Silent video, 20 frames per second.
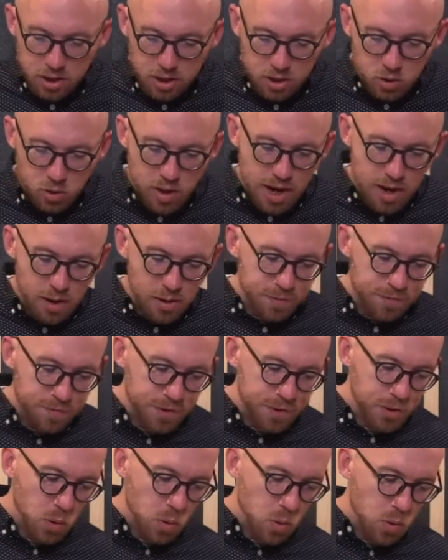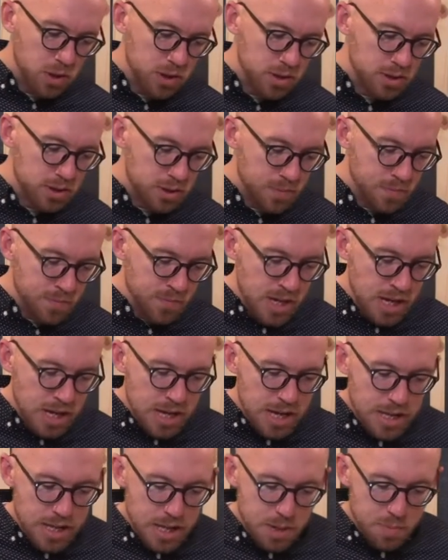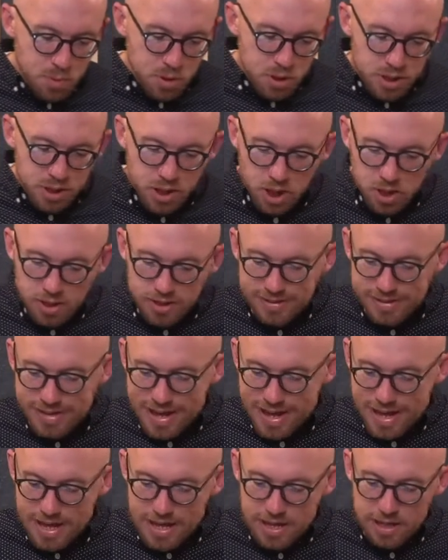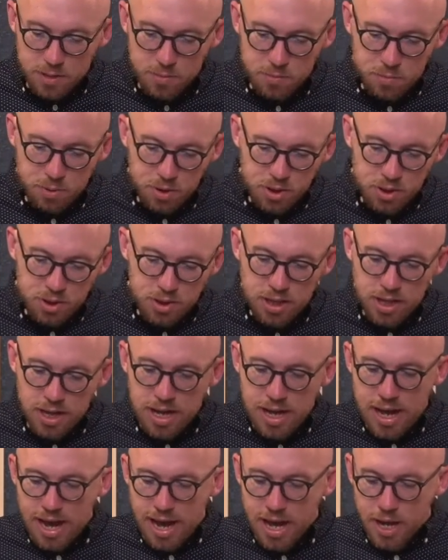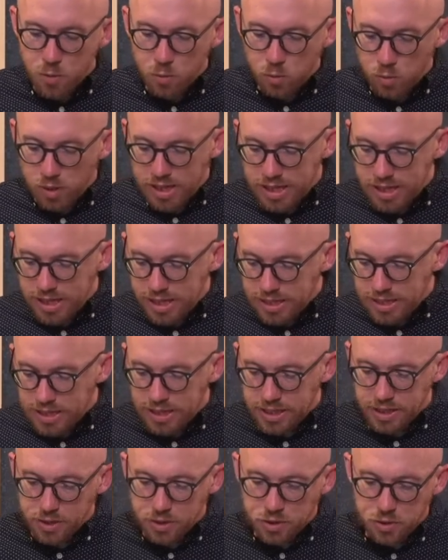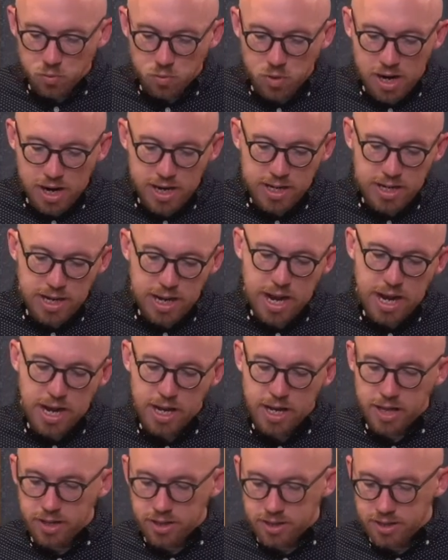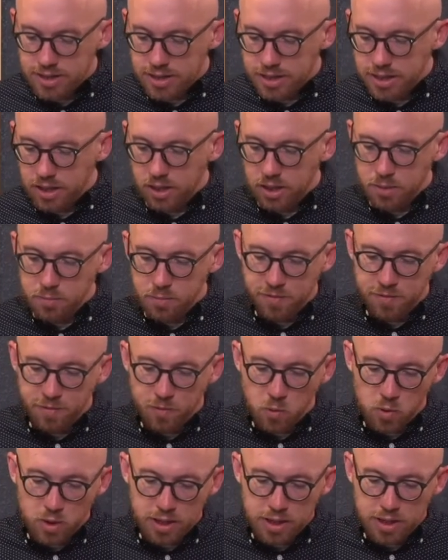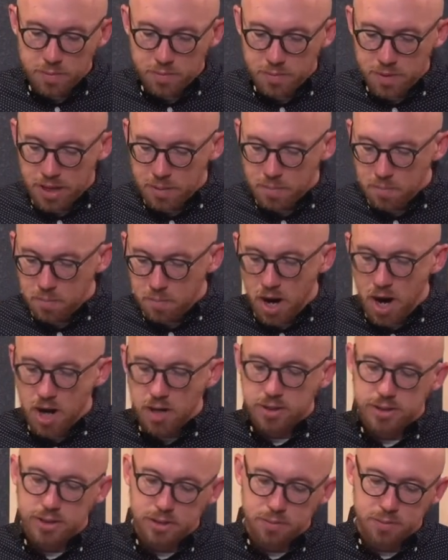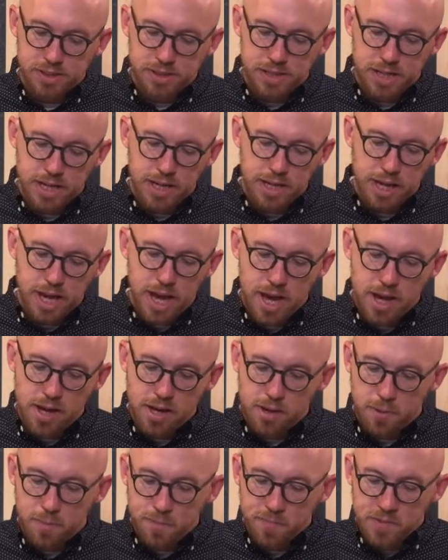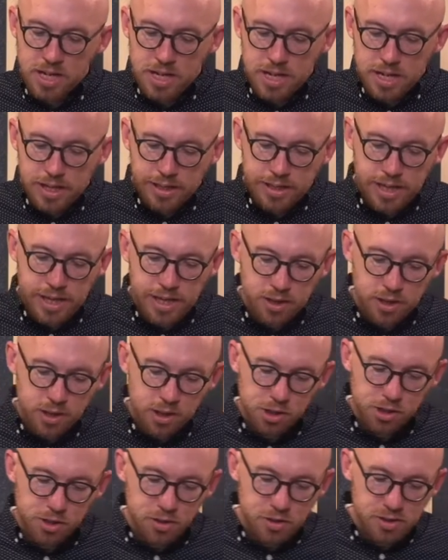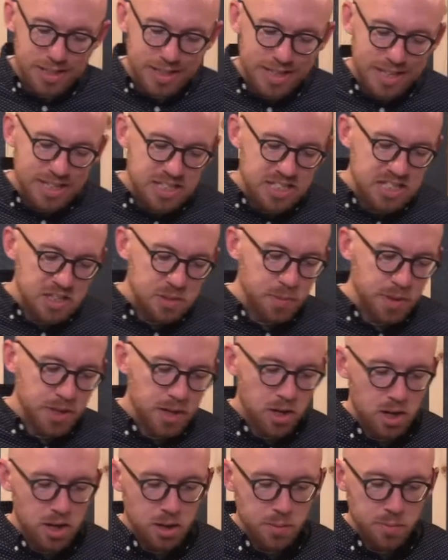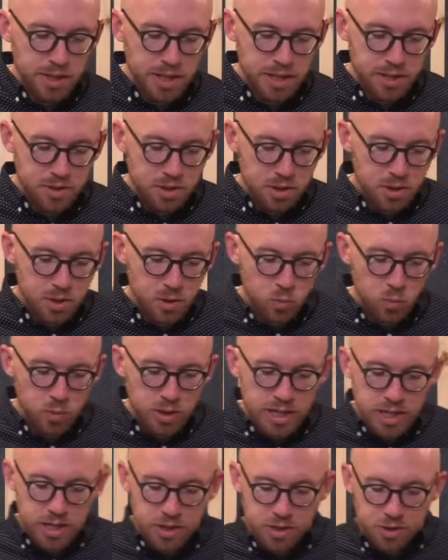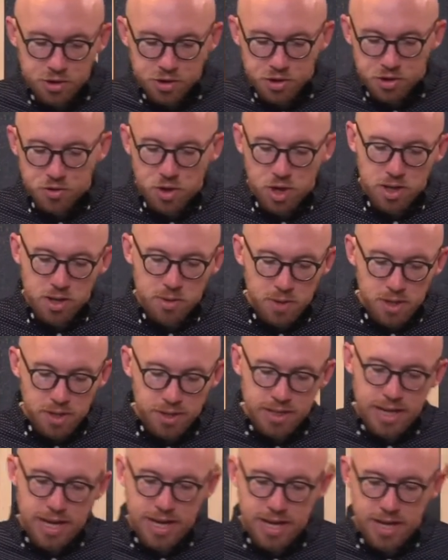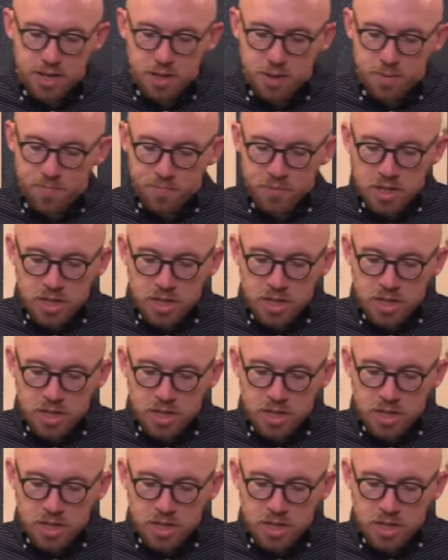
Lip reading: a crown of thorns. They put it on his head and put a reed in his right hand, and kneeling before him, they mocked him, saying, "Hail, King of the Jews." And they spit on him, and they took the reed and struck him on the head.